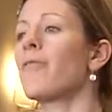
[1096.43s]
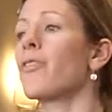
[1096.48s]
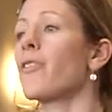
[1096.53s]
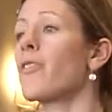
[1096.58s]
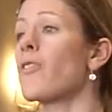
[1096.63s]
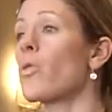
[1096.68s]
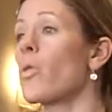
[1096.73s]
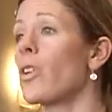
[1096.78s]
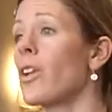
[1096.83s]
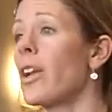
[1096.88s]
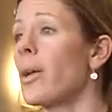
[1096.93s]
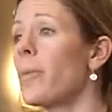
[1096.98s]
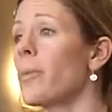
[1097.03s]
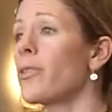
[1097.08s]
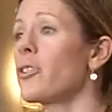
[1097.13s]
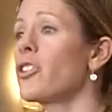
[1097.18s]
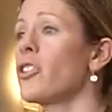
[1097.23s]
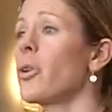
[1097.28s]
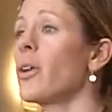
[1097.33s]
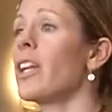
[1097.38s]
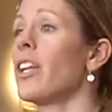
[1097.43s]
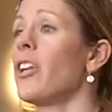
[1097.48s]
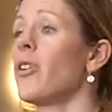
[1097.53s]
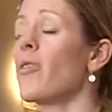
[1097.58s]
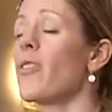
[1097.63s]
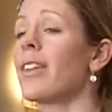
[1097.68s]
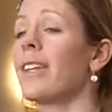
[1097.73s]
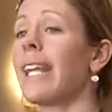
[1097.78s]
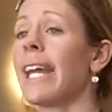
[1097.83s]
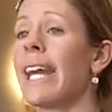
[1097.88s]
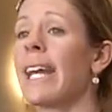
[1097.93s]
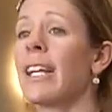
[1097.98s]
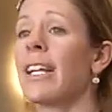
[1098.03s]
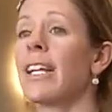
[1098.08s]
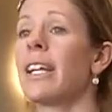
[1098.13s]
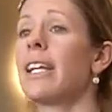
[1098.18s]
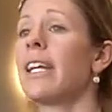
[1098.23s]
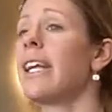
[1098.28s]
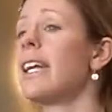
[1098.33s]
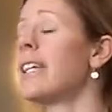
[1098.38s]
For sore nipples, you can use
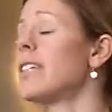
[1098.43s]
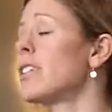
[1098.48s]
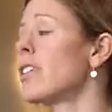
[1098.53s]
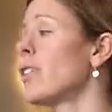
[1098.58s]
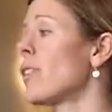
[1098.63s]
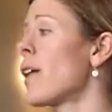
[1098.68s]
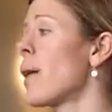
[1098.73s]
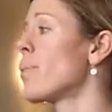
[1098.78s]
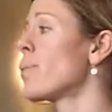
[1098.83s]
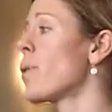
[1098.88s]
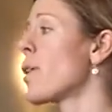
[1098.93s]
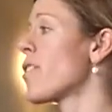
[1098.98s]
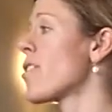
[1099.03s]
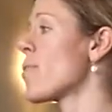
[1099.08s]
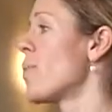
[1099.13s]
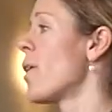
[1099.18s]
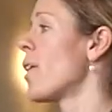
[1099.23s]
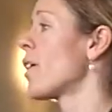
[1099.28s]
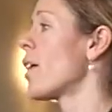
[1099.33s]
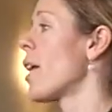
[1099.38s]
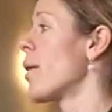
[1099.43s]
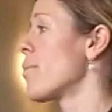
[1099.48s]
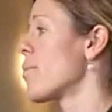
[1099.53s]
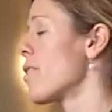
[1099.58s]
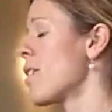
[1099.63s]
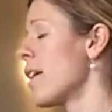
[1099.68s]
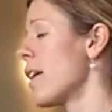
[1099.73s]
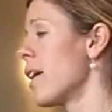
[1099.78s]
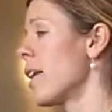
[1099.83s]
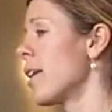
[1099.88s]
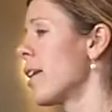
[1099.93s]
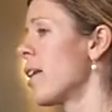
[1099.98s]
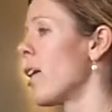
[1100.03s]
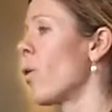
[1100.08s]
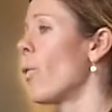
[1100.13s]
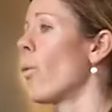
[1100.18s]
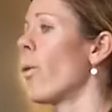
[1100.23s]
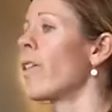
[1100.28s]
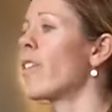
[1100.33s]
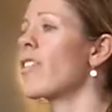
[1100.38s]
lanolin until that breast milk comes in.
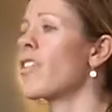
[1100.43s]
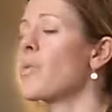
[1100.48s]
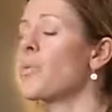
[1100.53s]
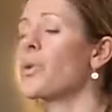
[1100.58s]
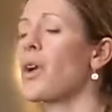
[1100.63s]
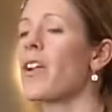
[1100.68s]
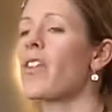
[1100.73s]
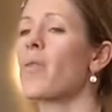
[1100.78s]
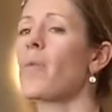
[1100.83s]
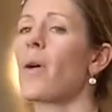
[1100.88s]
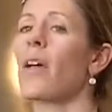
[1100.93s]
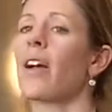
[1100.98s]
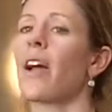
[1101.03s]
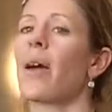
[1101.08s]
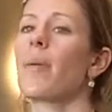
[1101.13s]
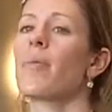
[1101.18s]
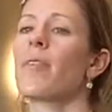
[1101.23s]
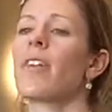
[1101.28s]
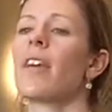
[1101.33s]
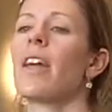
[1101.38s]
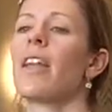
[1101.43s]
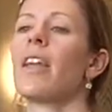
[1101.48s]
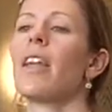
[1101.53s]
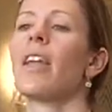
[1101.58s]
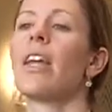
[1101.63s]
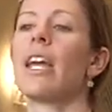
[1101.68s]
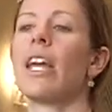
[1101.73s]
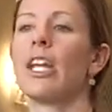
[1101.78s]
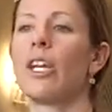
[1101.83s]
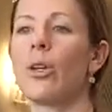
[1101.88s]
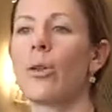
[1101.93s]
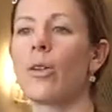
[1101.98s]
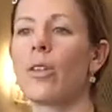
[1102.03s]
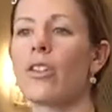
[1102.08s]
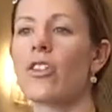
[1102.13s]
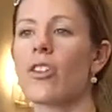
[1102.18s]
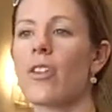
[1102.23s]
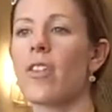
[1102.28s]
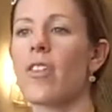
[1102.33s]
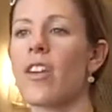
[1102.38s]
Once the breast milk comes in, you
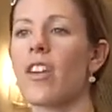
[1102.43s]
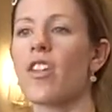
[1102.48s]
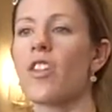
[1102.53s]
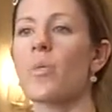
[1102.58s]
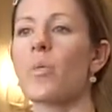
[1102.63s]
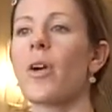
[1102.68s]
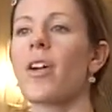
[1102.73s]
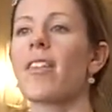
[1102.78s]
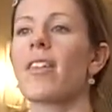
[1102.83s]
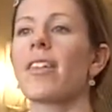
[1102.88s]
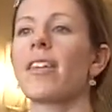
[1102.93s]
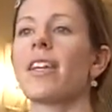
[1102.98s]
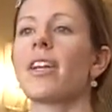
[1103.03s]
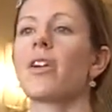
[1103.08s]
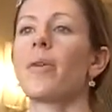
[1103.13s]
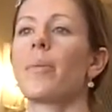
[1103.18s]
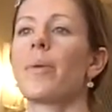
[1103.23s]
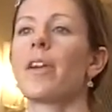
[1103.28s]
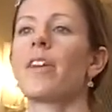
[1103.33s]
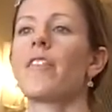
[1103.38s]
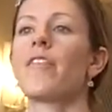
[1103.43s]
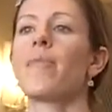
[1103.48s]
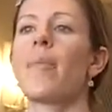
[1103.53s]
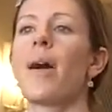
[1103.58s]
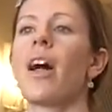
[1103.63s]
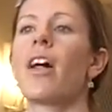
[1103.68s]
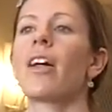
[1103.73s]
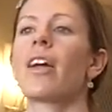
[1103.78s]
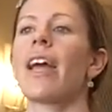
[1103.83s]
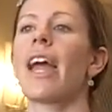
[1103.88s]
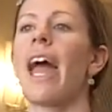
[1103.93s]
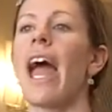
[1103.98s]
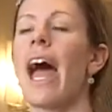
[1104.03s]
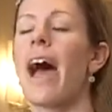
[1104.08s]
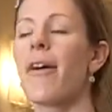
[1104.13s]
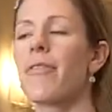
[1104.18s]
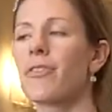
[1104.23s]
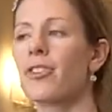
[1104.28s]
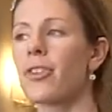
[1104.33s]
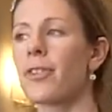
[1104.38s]
just express a little bit of milk
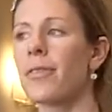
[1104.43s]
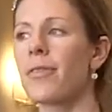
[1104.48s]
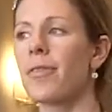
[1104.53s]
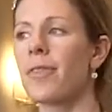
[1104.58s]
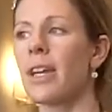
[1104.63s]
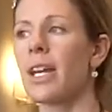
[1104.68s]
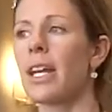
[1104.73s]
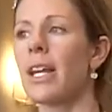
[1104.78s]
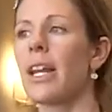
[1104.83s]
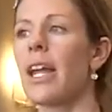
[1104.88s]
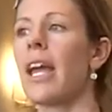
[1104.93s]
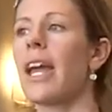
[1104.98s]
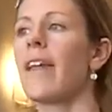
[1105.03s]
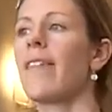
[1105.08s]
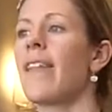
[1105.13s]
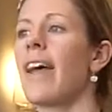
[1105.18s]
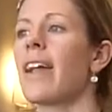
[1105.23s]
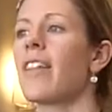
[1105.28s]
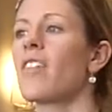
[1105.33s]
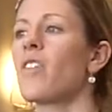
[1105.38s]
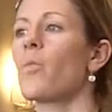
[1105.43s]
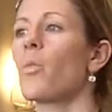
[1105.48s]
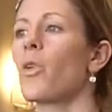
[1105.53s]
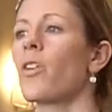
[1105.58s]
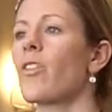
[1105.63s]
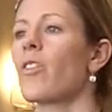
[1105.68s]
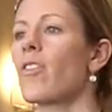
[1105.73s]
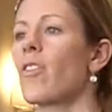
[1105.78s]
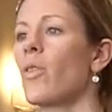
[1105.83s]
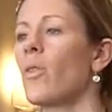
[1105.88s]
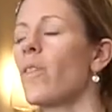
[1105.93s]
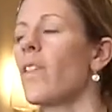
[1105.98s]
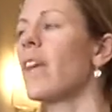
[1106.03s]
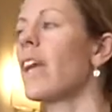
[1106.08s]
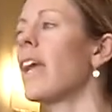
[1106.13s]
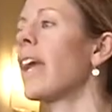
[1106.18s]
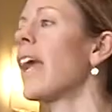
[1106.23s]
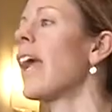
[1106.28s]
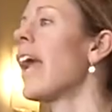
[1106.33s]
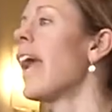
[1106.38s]
after a feed, and that's more
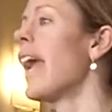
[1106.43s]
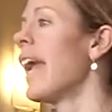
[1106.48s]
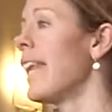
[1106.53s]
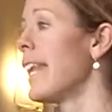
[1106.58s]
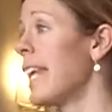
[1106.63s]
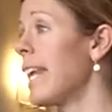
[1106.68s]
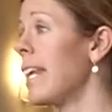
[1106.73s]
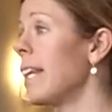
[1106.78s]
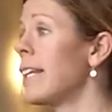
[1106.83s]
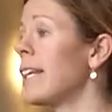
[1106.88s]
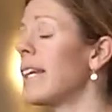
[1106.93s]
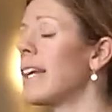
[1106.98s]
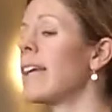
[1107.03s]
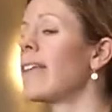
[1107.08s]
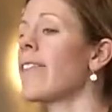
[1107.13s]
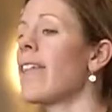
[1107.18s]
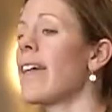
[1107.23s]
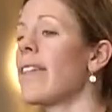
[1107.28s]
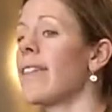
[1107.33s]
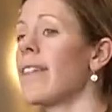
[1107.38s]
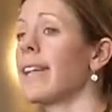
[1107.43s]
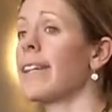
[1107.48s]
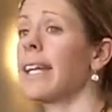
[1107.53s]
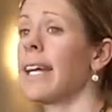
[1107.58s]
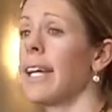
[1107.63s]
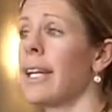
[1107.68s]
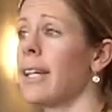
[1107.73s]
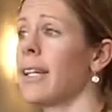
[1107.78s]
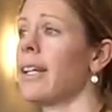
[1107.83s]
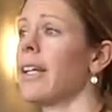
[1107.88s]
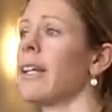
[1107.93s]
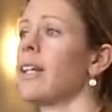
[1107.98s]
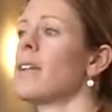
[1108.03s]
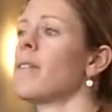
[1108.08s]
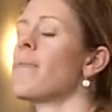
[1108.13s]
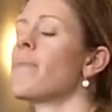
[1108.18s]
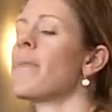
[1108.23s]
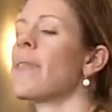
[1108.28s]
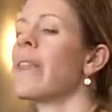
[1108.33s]
soothing and healing than the lanolin.